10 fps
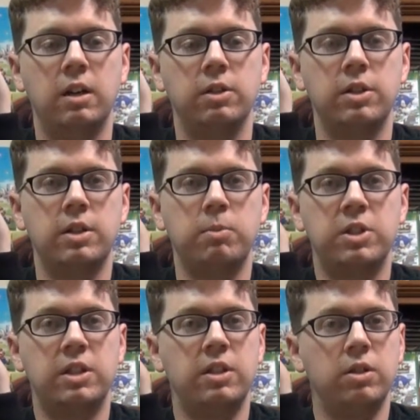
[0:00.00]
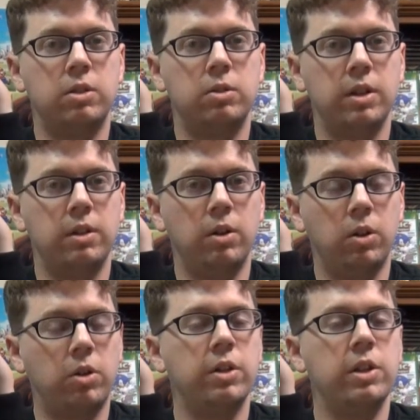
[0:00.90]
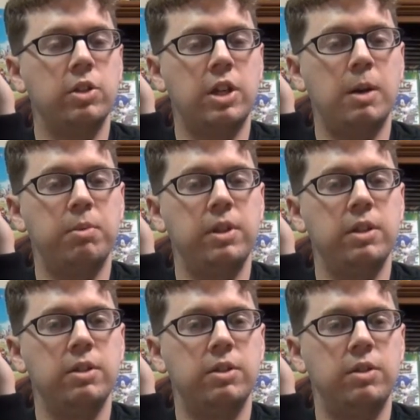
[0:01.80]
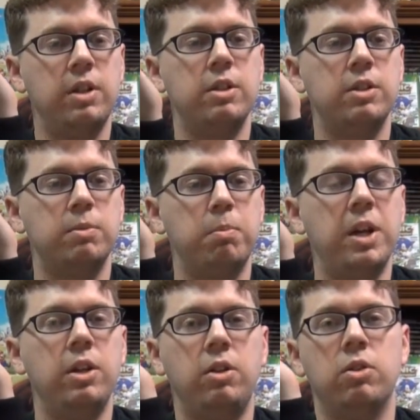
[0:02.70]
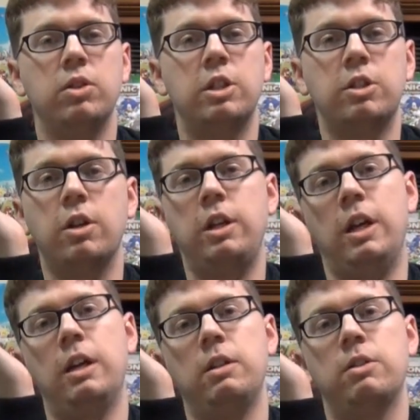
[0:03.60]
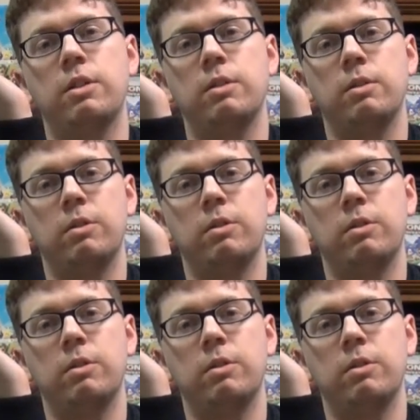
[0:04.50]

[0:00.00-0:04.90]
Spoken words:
since I'm still learning Japanese, these make good study aids.